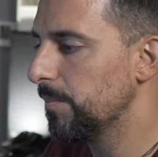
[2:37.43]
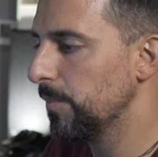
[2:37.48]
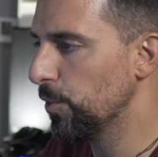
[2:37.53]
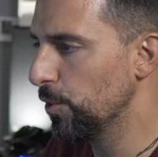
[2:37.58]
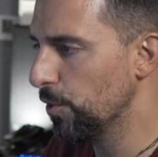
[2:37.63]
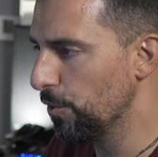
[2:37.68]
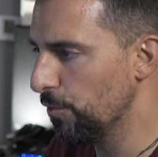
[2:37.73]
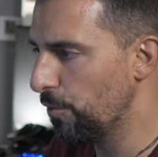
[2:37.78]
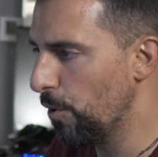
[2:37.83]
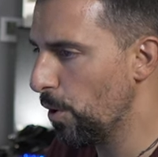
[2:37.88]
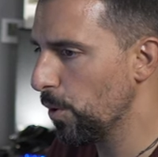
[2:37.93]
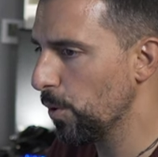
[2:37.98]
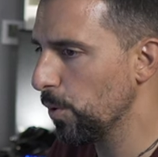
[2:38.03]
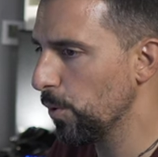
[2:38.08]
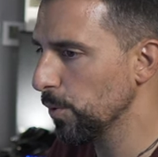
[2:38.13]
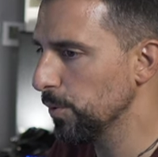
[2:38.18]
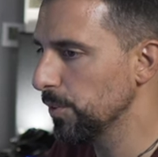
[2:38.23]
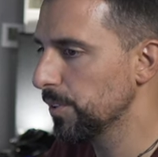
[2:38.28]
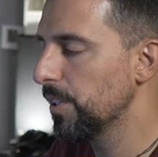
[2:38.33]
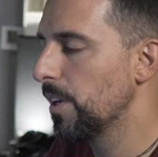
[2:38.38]
the
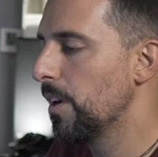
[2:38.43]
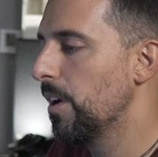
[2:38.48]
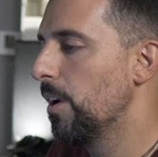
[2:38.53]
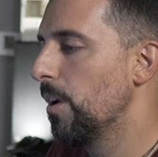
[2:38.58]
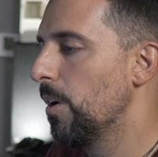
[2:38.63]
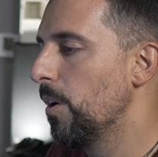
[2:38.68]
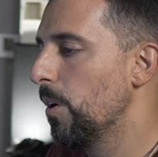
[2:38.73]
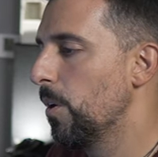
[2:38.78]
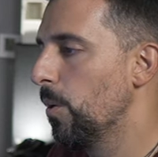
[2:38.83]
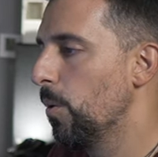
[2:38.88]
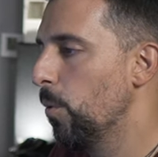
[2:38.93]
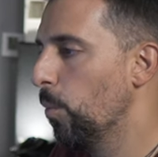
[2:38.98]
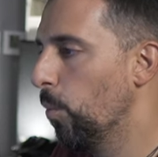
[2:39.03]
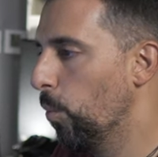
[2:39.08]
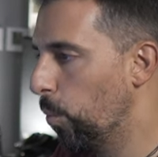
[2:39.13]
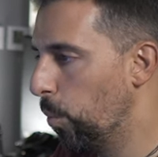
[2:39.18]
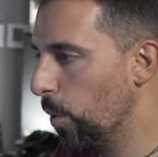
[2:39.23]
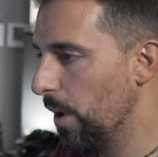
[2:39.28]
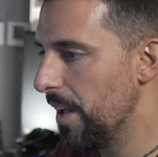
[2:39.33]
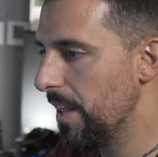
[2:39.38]
vocals
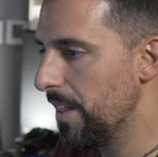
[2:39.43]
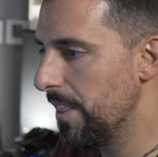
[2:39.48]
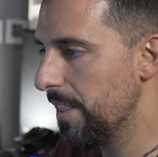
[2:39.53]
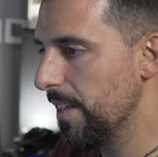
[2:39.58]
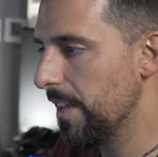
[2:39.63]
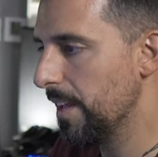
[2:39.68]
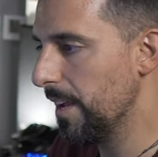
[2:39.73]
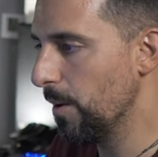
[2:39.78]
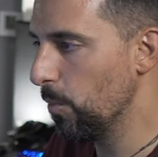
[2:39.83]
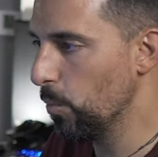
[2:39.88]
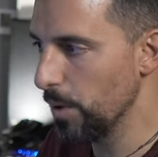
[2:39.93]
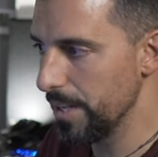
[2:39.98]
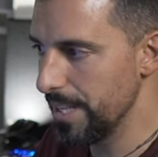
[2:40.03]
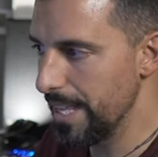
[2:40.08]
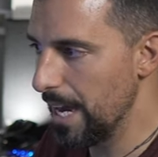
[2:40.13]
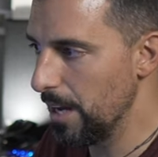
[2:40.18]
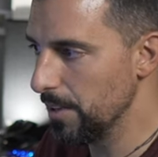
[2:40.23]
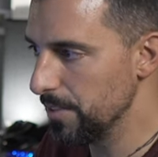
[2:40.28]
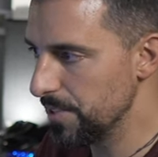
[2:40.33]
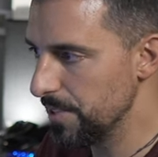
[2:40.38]
with and
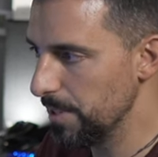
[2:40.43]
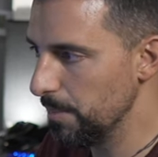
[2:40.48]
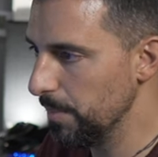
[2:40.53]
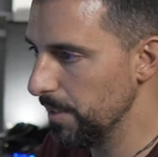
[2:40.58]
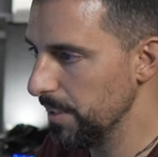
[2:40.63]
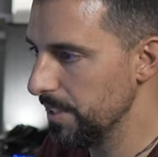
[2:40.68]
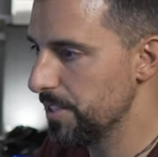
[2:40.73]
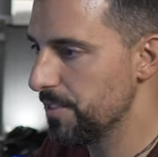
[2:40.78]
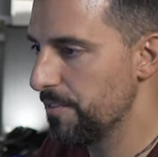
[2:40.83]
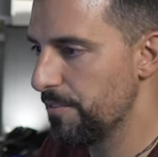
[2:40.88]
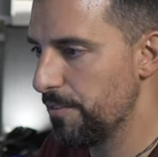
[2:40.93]
without sibilance